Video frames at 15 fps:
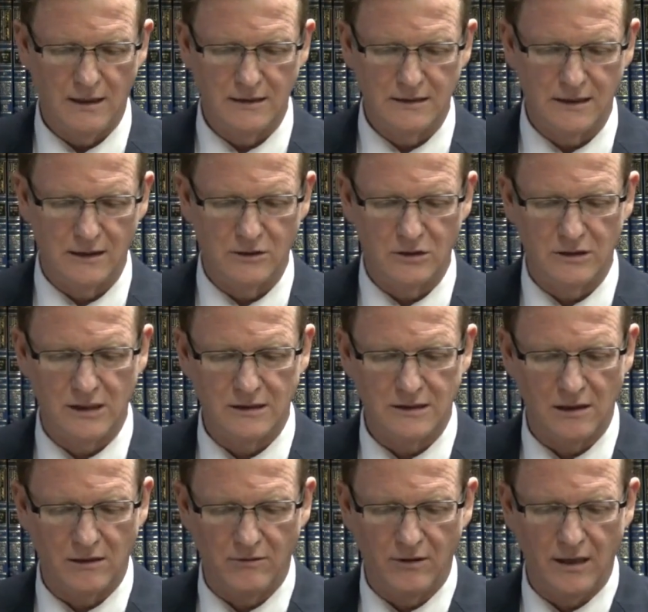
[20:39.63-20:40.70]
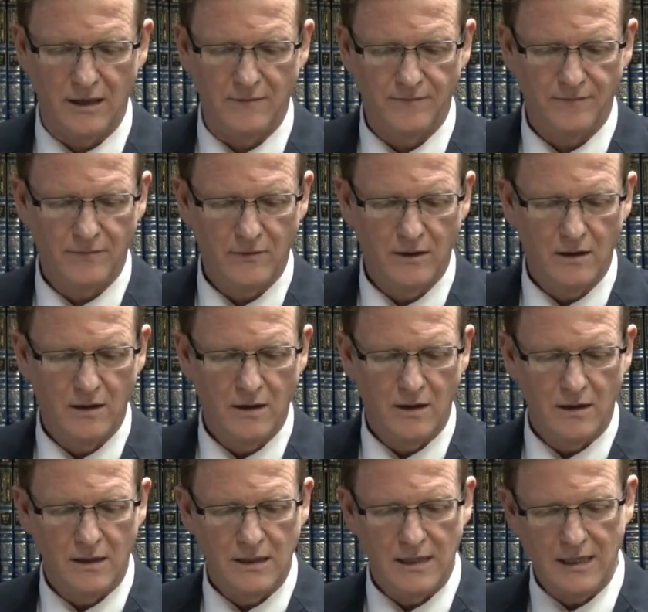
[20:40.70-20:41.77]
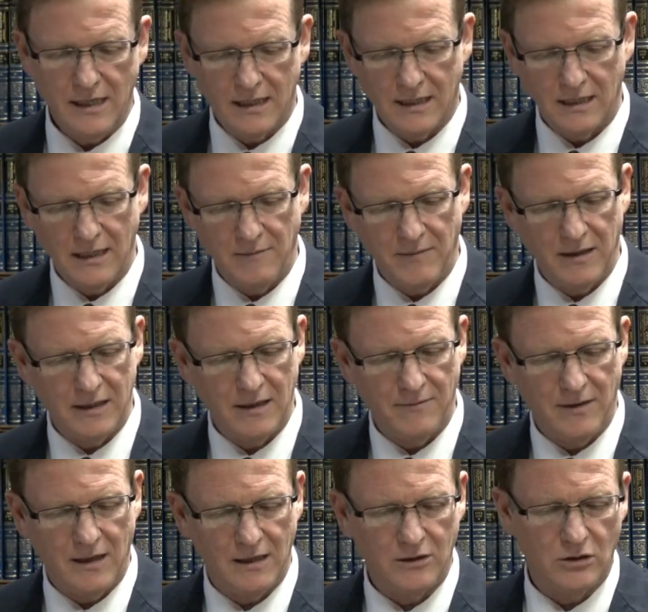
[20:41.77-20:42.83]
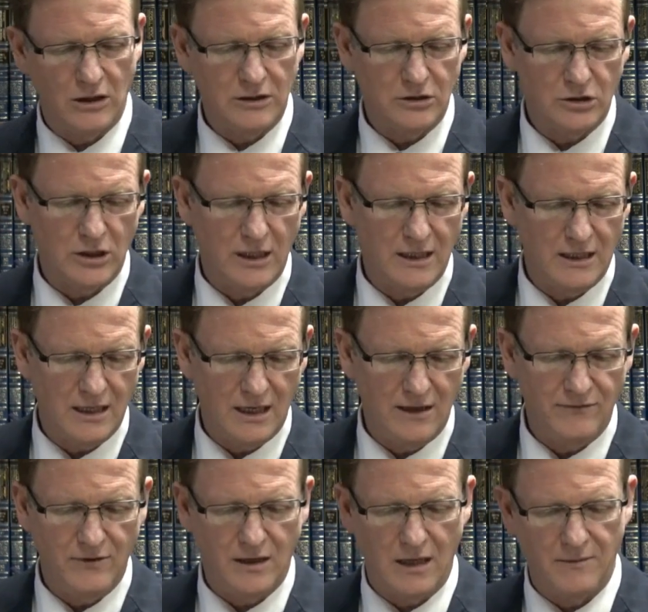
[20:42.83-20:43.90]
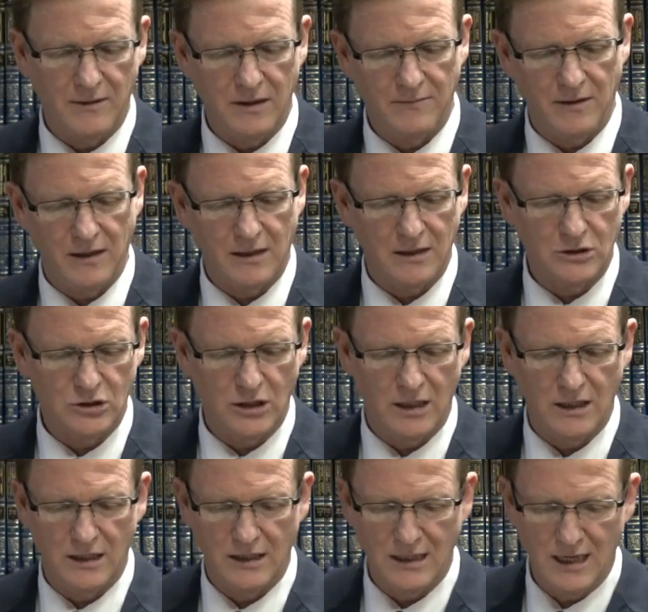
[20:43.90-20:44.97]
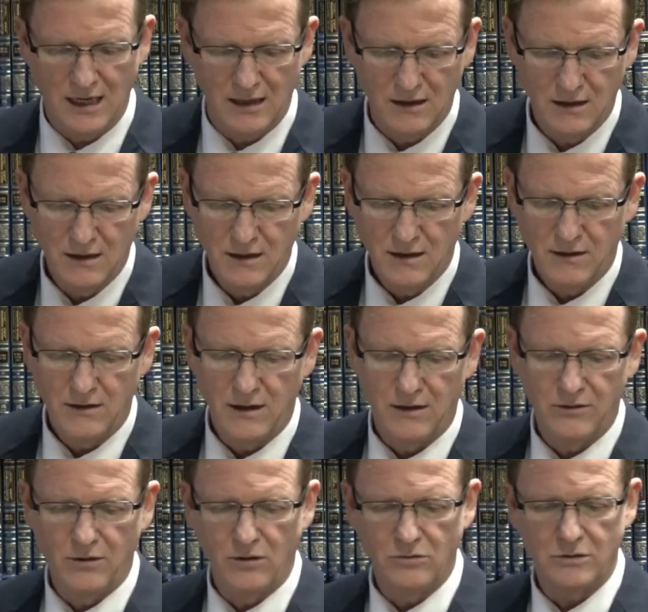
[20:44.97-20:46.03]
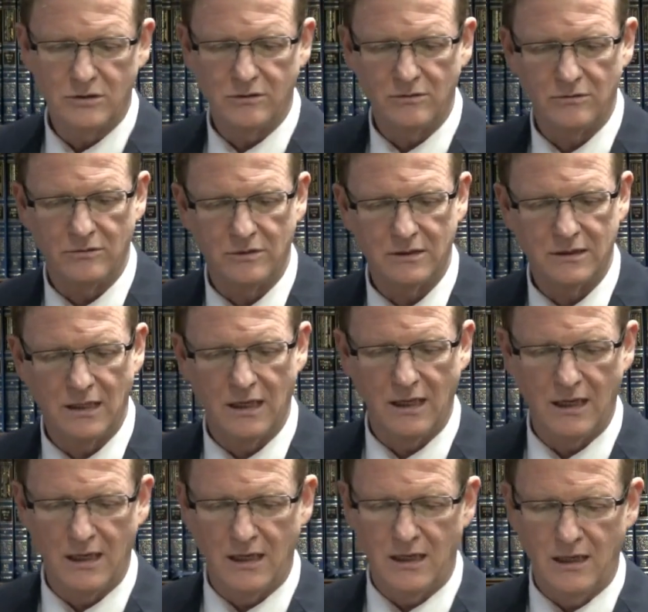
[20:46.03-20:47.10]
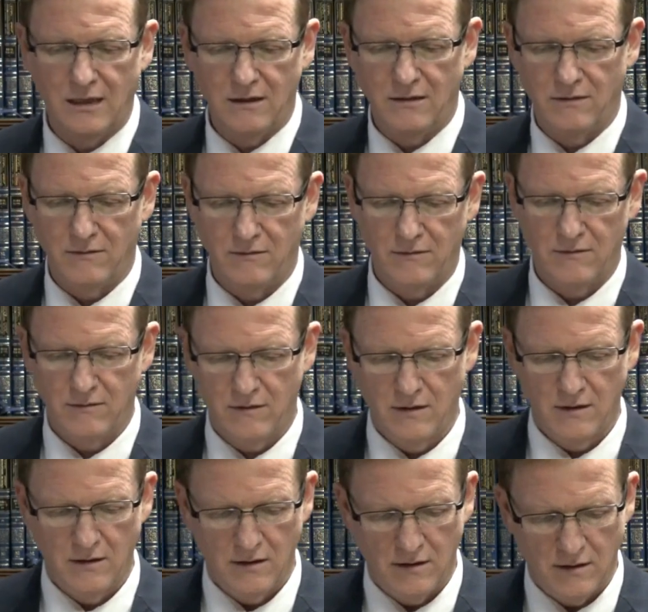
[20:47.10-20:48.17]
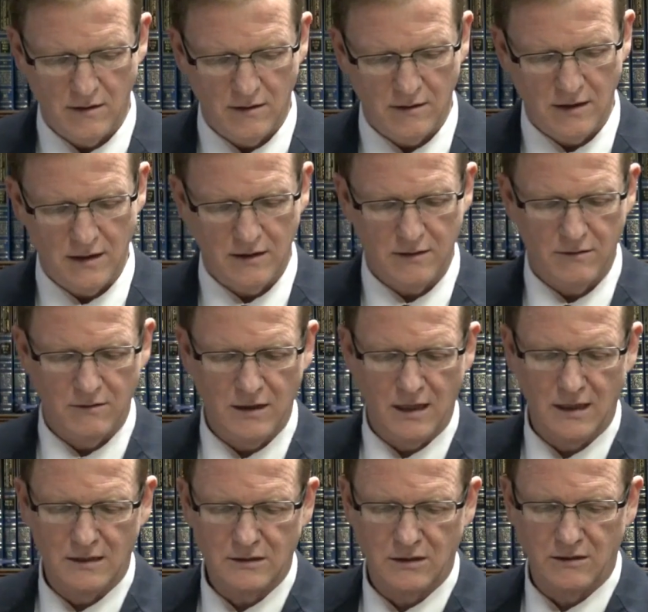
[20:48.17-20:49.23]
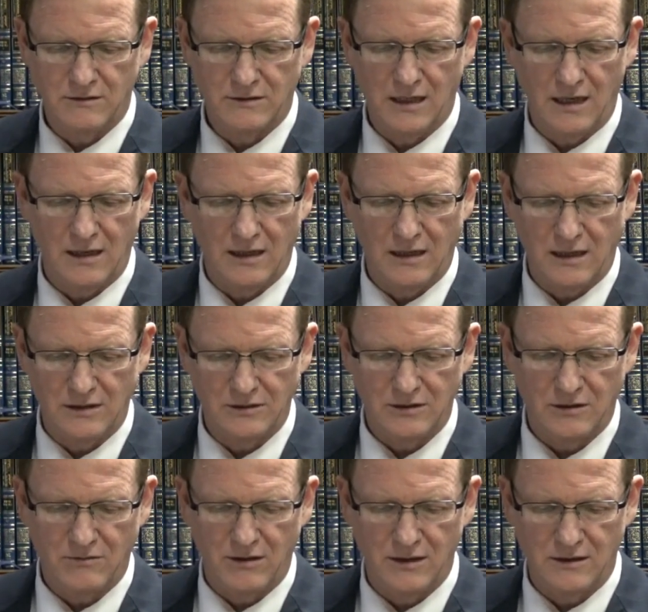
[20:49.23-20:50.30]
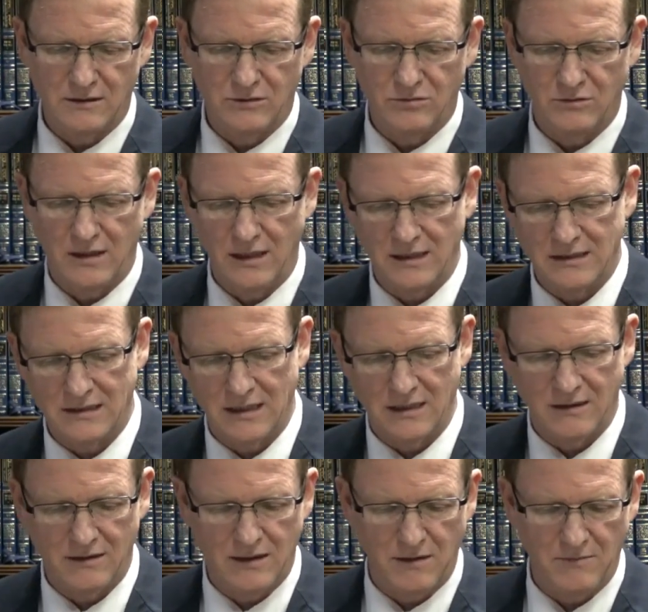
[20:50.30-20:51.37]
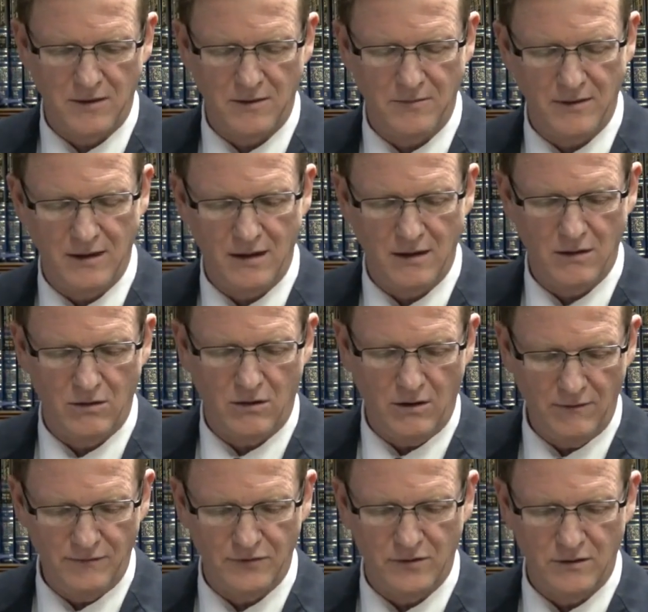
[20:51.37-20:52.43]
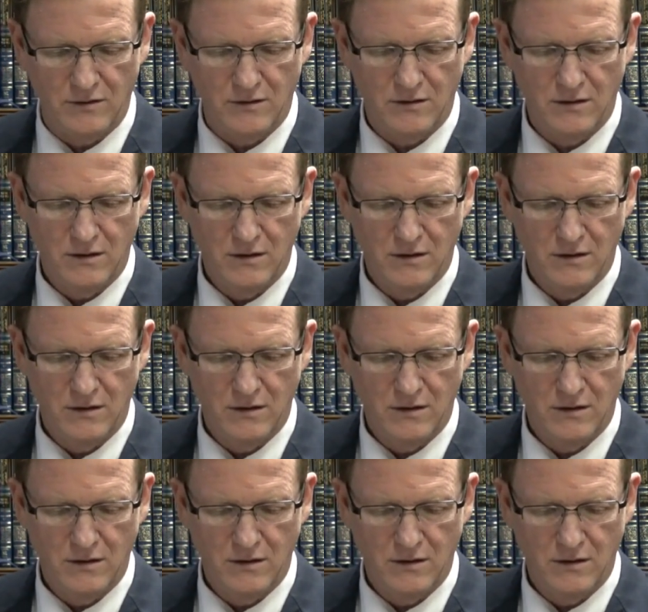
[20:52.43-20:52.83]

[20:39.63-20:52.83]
sages disagree. Ika leman damar kad sheli karev, ika leman damar kad sheli riyah. There are those who said that they, it's entirely consecrated to the extent that they may be offered,